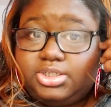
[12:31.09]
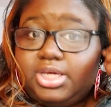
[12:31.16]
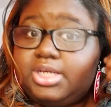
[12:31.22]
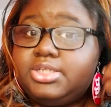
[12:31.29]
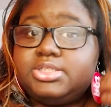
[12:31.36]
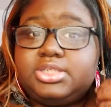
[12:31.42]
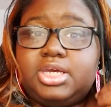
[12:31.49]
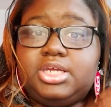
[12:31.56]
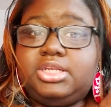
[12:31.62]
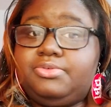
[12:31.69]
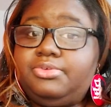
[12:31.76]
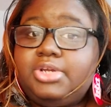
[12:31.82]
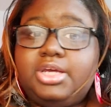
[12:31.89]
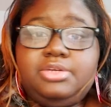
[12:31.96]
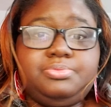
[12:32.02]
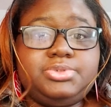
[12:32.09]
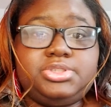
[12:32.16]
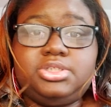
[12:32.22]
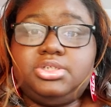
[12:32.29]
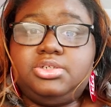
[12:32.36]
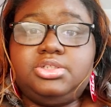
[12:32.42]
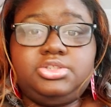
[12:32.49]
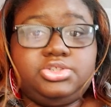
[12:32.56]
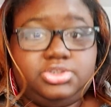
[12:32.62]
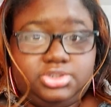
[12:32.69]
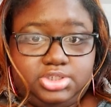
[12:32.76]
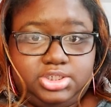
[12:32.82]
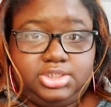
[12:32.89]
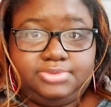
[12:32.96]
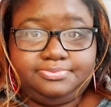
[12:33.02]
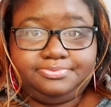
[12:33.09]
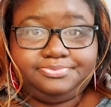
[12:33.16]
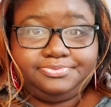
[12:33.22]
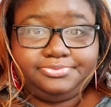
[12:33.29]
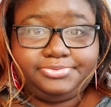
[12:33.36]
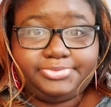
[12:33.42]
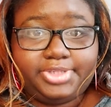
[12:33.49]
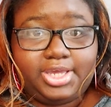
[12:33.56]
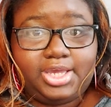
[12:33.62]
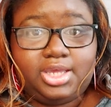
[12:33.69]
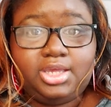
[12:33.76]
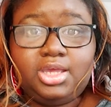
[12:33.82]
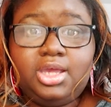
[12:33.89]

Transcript: That is 80-90% of the journey. Okay,